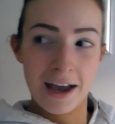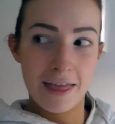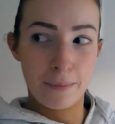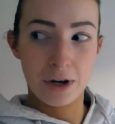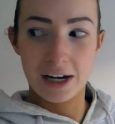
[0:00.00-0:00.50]

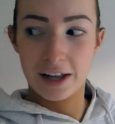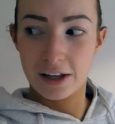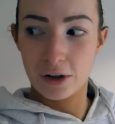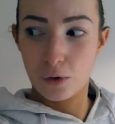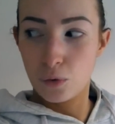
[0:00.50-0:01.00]
then put it in
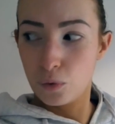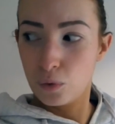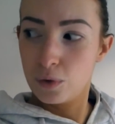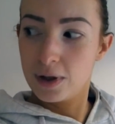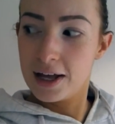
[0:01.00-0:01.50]
like a
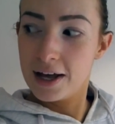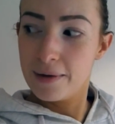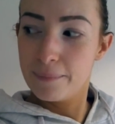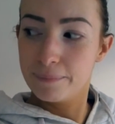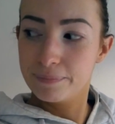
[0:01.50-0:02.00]
cool
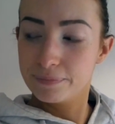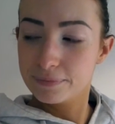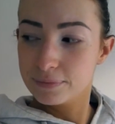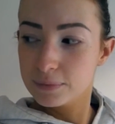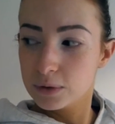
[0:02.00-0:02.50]

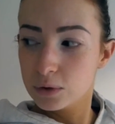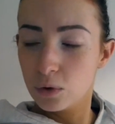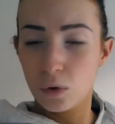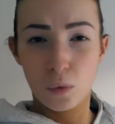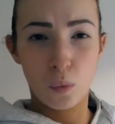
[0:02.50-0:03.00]

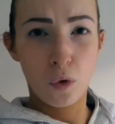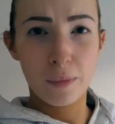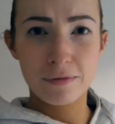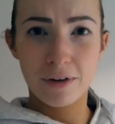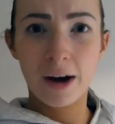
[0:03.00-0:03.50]
or
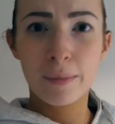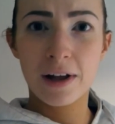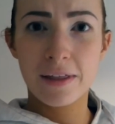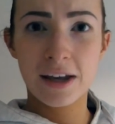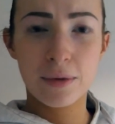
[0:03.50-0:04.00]
warm environment,
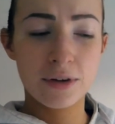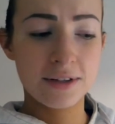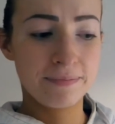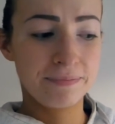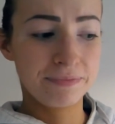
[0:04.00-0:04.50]
I think it was.